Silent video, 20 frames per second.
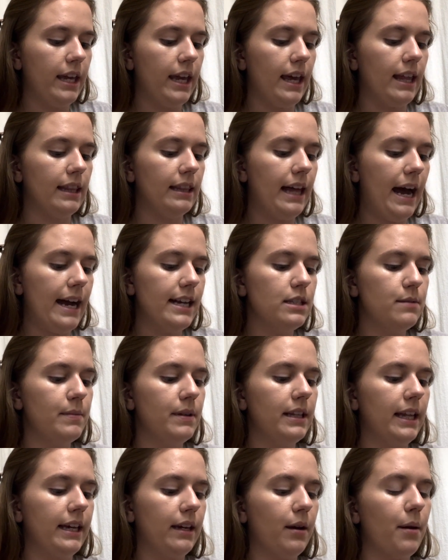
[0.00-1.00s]
It lasts me
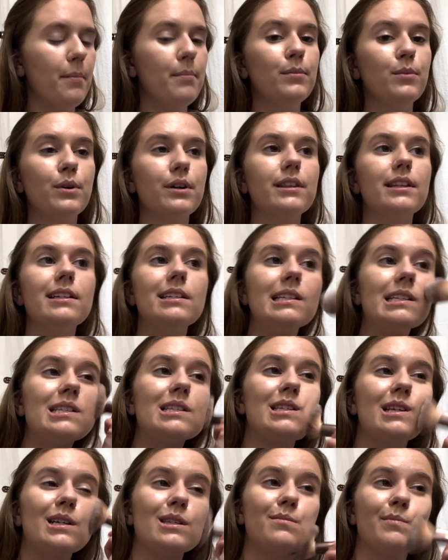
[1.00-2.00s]
like more than
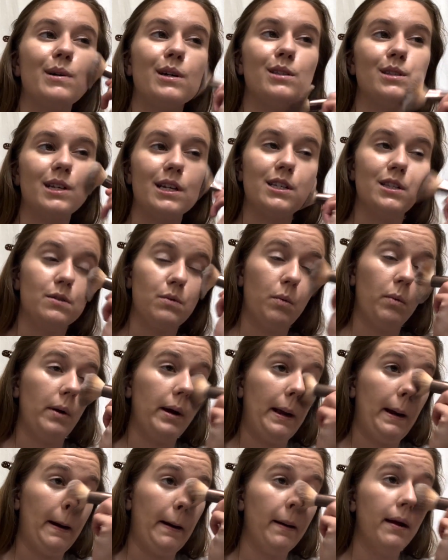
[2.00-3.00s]
6 months, I
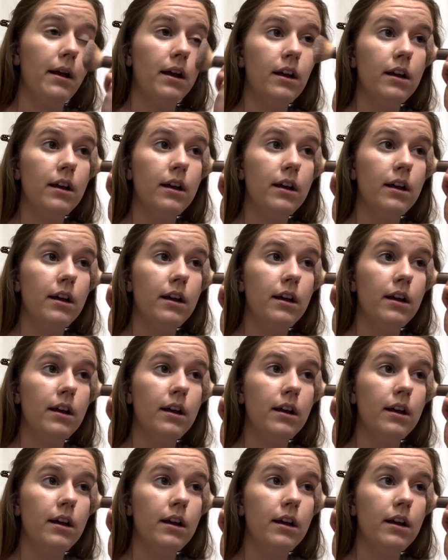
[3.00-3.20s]
swear.